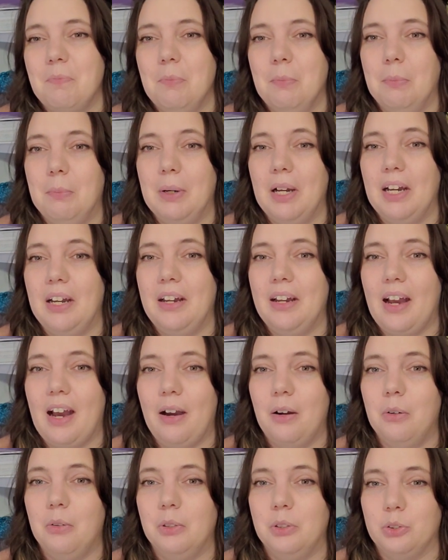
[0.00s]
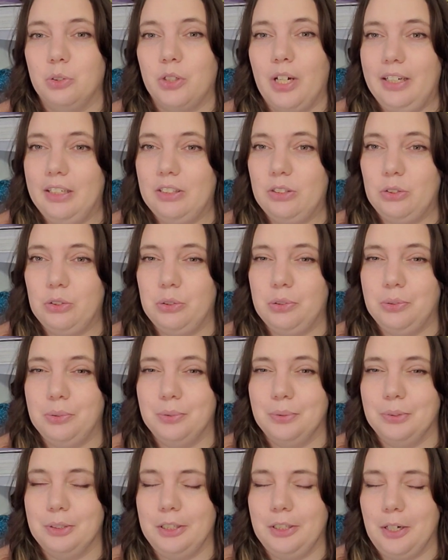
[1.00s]
but I will try
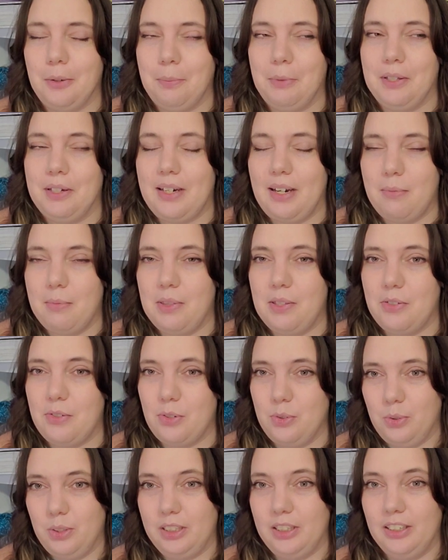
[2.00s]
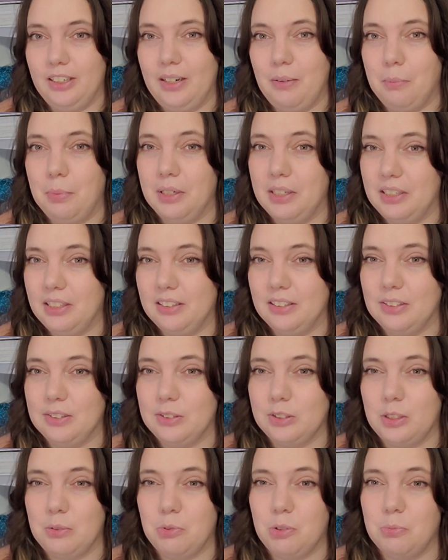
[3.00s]
to look up the name of the store and put it in the
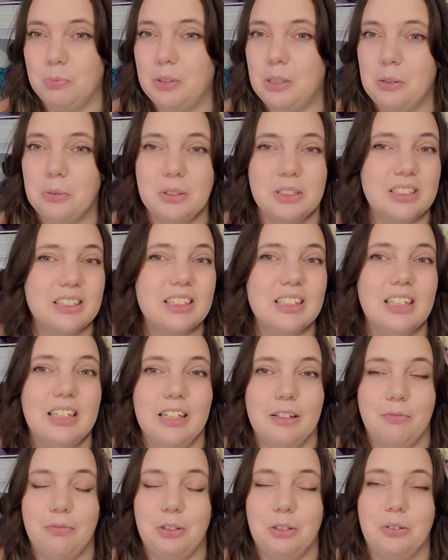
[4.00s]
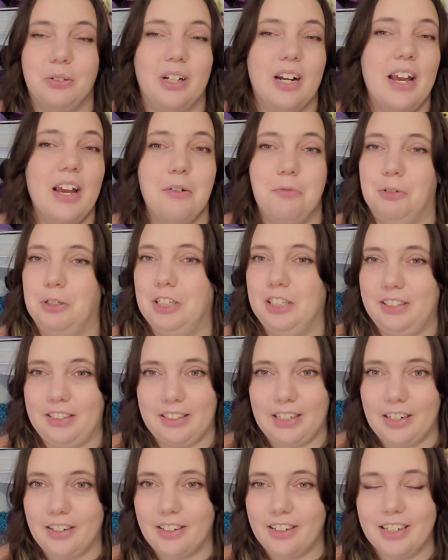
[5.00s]
description below, because if you're ever in
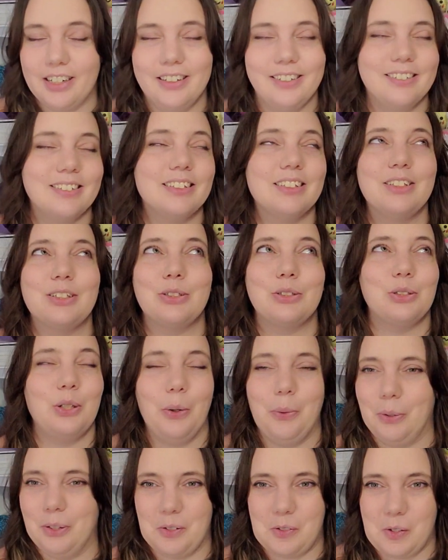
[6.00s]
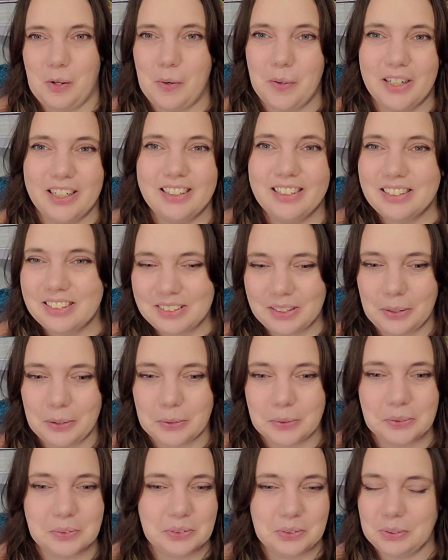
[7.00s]
the area, so worth going.
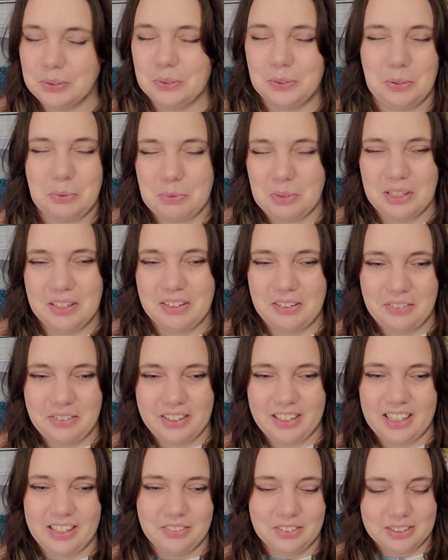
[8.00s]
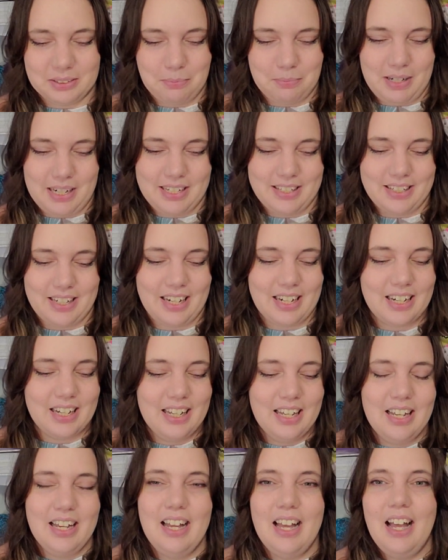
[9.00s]
So worth it. It was amazing.
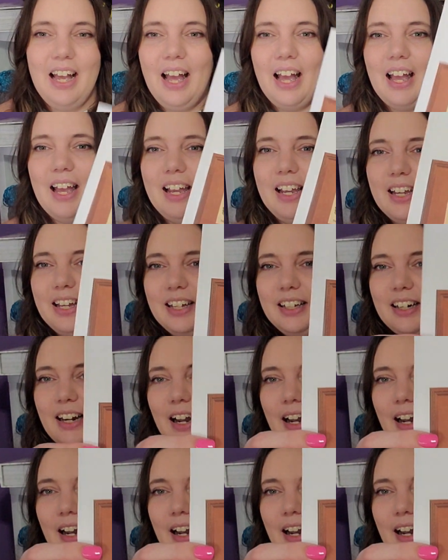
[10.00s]
And